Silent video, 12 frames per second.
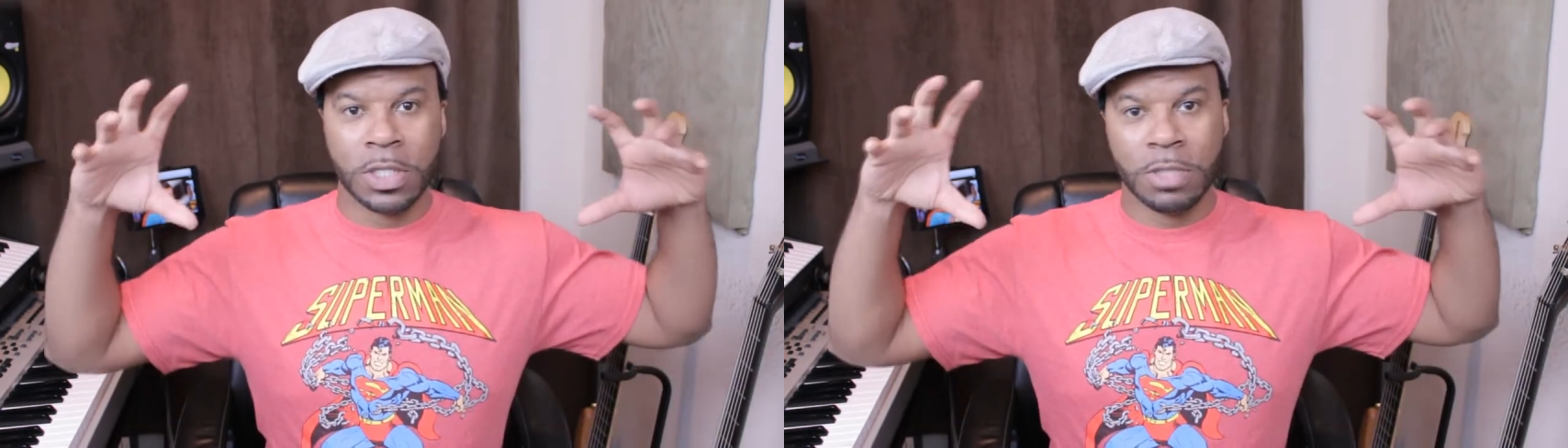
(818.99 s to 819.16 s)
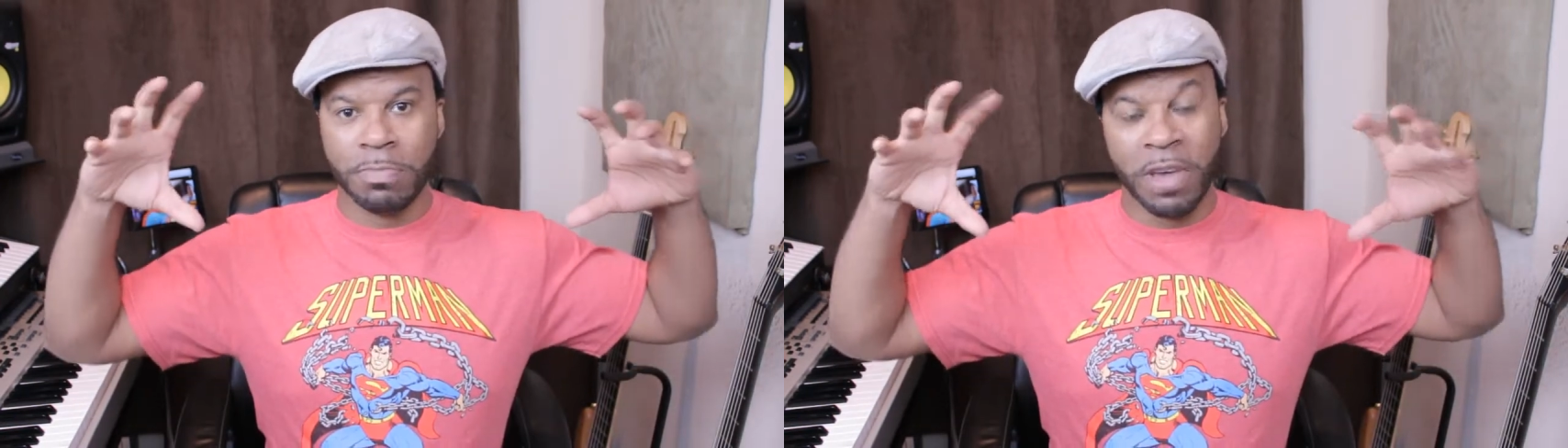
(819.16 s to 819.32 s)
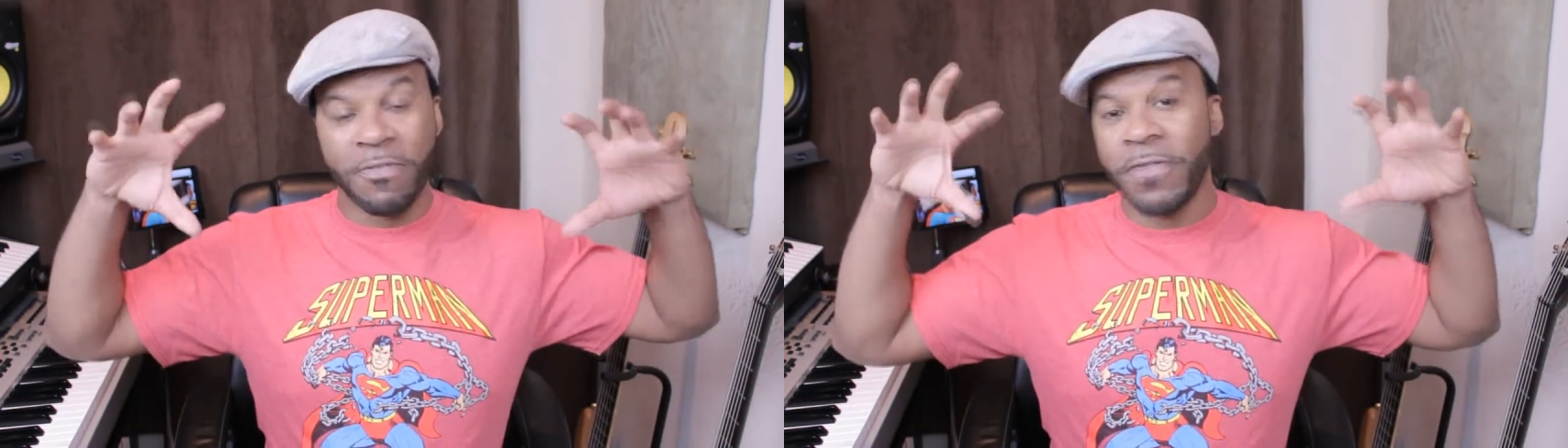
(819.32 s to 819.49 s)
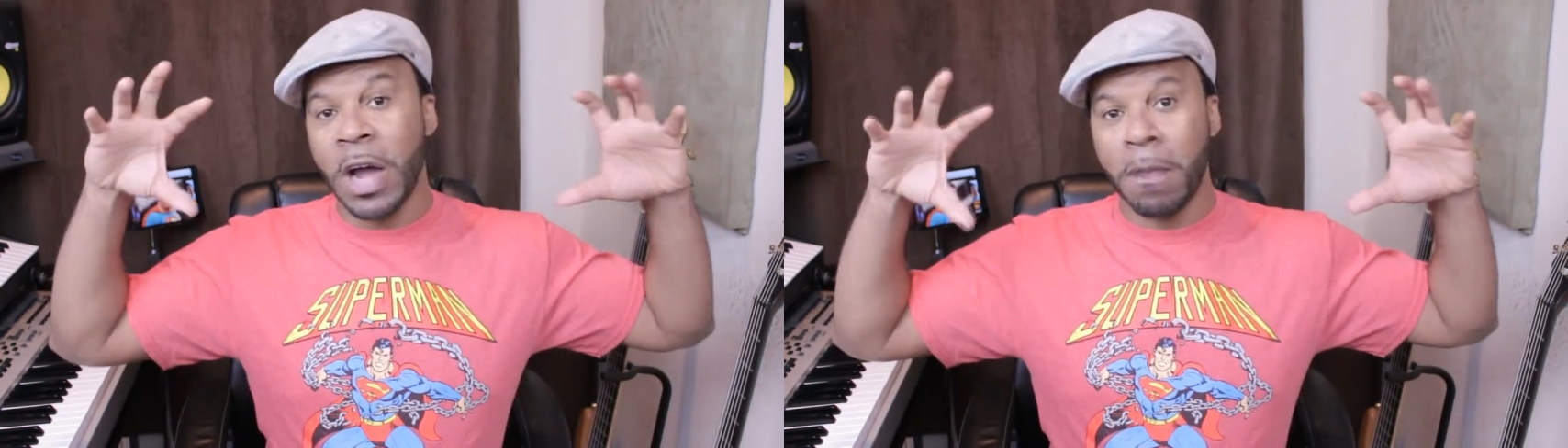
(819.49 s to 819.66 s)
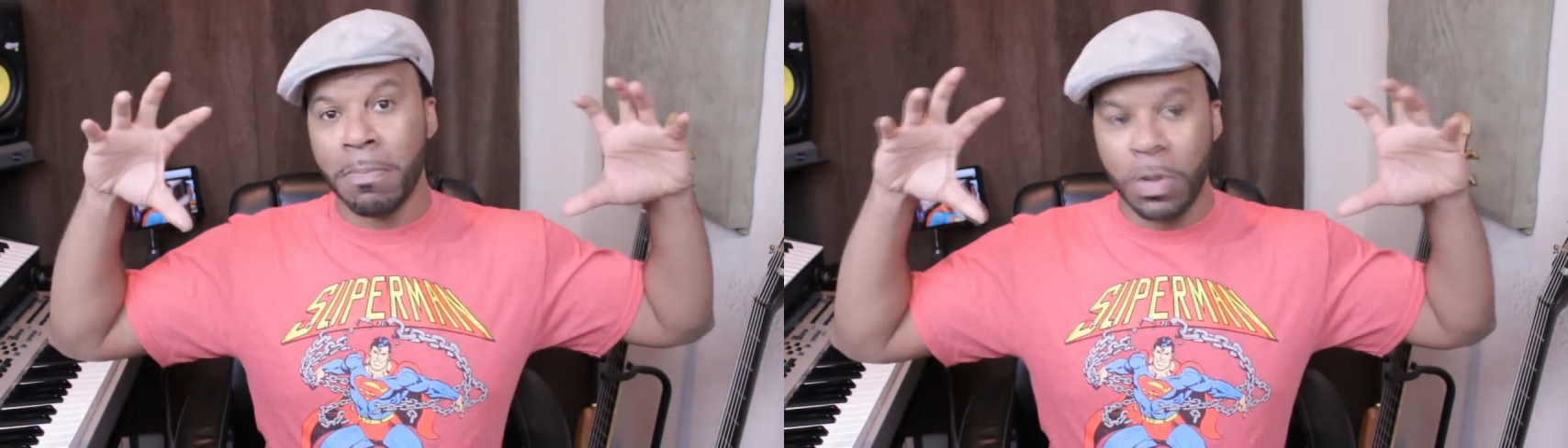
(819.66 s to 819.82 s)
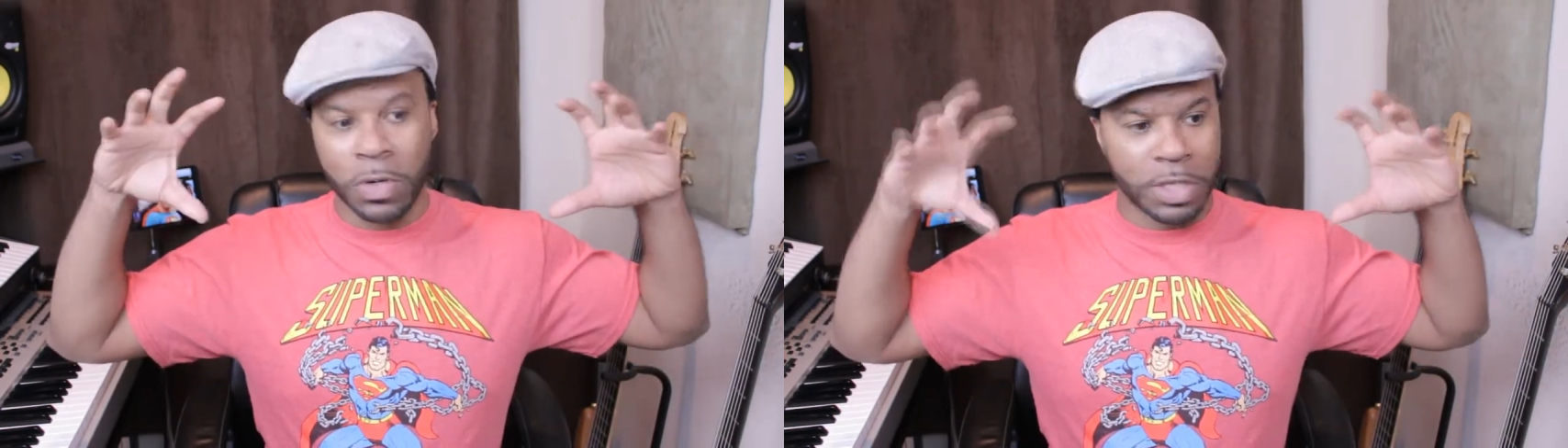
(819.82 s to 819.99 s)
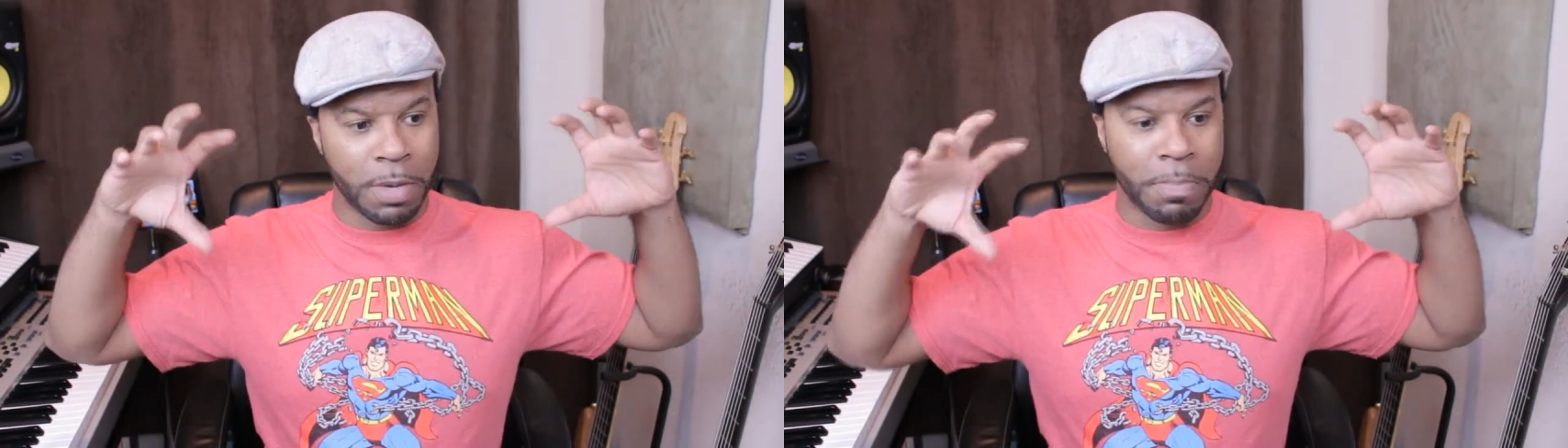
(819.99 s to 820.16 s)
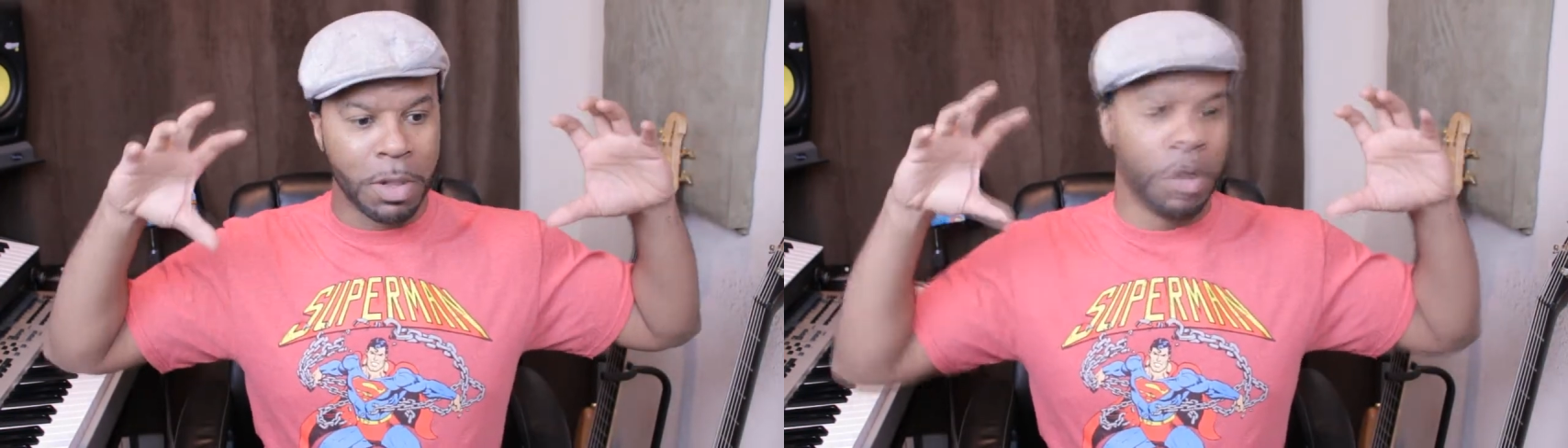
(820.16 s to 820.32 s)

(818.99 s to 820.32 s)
these big fire blowers that